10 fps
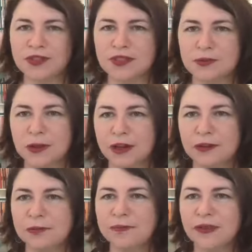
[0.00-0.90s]
as
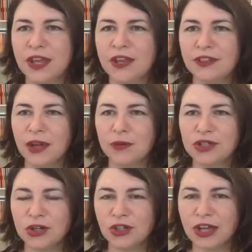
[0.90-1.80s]
well, that we
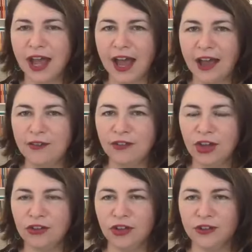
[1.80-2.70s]
don't have
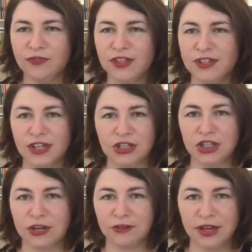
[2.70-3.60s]
a lot of this next
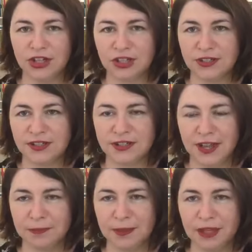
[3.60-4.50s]
generation
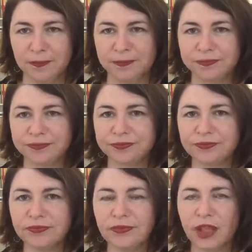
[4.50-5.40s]
stamping.
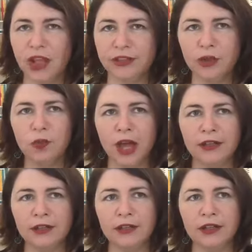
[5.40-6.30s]
Like the
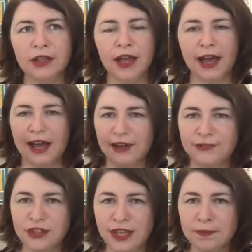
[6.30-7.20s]
one
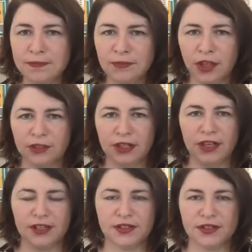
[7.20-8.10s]
after them, like the
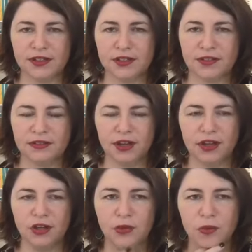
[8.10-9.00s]
next, I
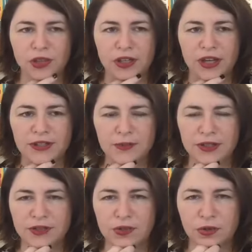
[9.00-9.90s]
don't know what the next
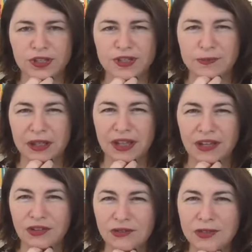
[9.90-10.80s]
one's called. Is it
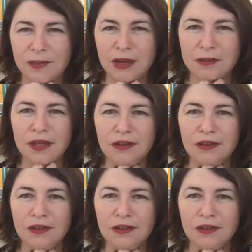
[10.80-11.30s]
Millennials maybe?